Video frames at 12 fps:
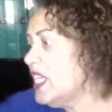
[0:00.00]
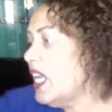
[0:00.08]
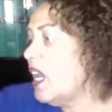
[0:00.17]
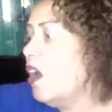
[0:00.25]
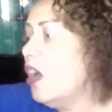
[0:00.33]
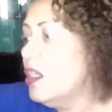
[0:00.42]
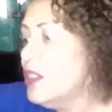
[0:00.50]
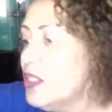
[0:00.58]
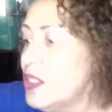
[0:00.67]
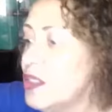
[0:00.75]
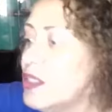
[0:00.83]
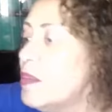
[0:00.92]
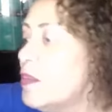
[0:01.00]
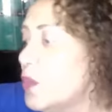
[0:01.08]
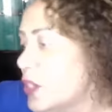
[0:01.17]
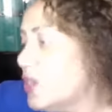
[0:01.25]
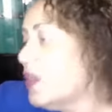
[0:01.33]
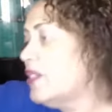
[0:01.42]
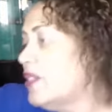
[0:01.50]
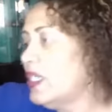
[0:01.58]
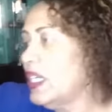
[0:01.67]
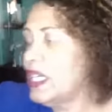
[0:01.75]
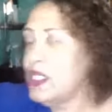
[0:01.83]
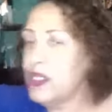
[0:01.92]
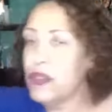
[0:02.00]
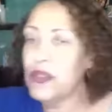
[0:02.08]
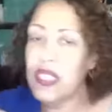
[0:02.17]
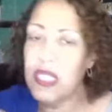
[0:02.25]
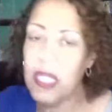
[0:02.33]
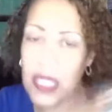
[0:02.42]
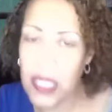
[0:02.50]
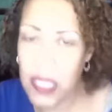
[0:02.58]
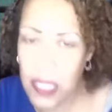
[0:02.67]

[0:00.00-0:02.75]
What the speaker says: I also, the moisturizer that I use again